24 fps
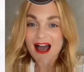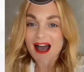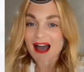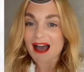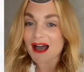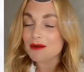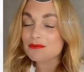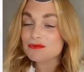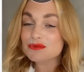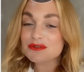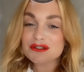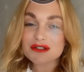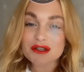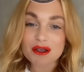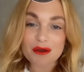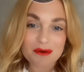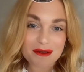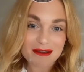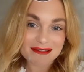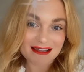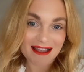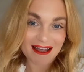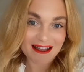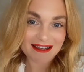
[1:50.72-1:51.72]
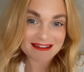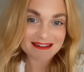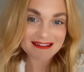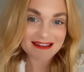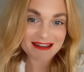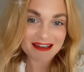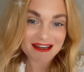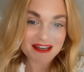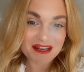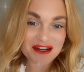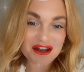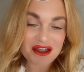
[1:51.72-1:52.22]
I'm so
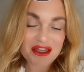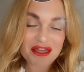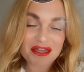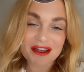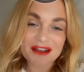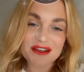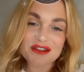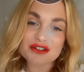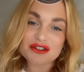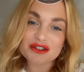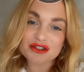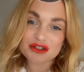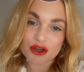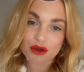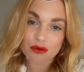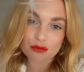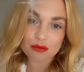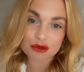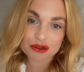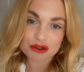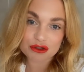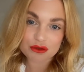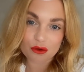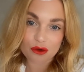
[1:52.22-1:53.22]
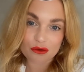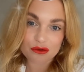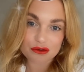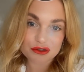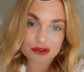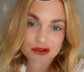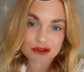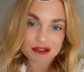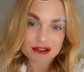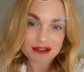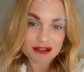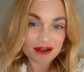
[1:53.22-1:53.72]
excited. Thank you so much to all the
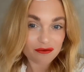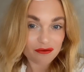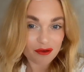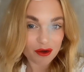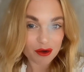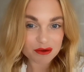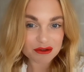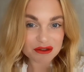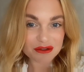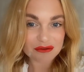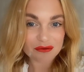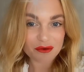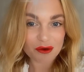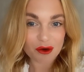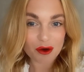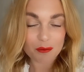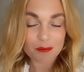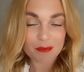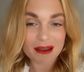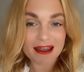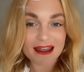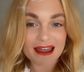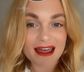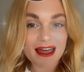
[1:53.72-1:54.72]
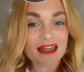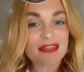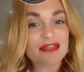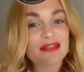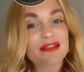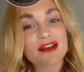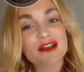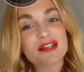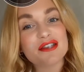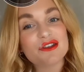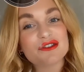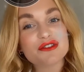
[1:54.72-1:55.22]
judges that voted for me and
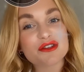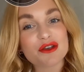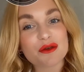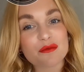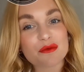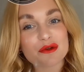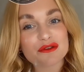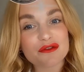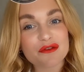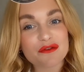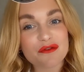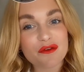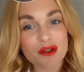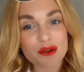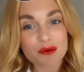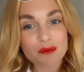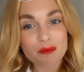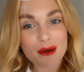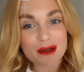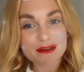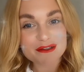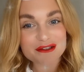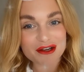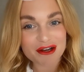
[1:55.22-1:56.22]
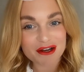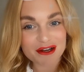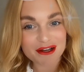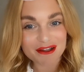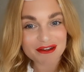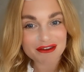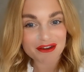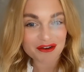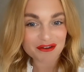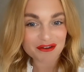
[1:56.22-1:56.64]
thank you so much for following my journey so